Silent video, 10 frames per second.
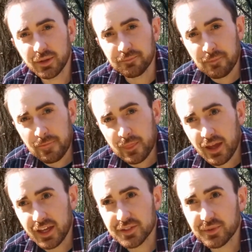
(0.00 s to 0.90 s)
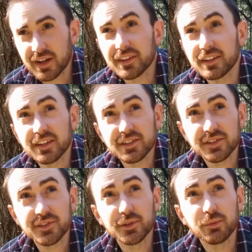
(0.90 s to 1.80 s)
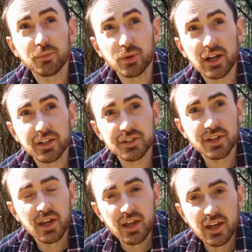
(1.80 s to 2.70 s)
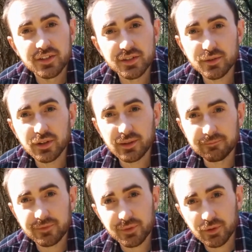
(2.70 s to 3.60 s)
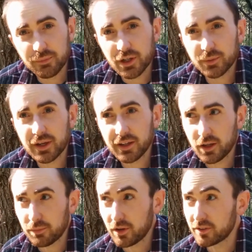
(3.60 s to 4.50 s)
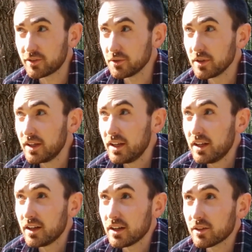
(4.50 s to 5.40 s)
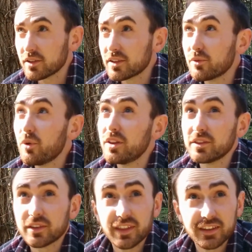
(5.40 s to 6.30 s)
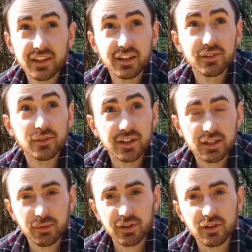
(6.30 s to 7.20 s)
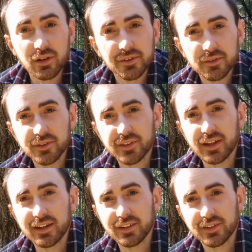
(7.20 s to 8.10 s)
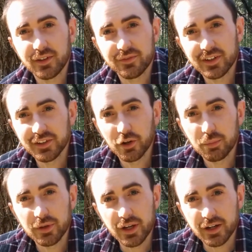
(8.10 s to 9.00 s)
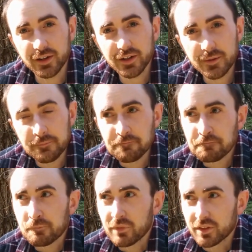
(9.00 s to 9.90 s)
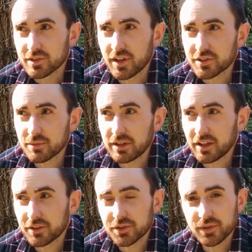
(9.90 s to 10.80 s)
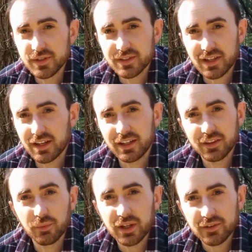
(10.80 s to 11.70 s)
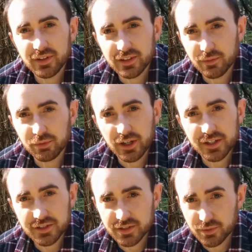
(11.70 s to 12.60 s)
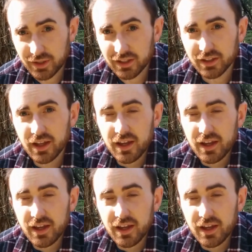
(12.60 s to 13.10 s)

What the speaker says: me has what I think is a suitable branch to throw a bear bag up onto. One thing that I do like about it also is that it's a fairly open area. There's not too many other trees getting in the way of it. The branch is quite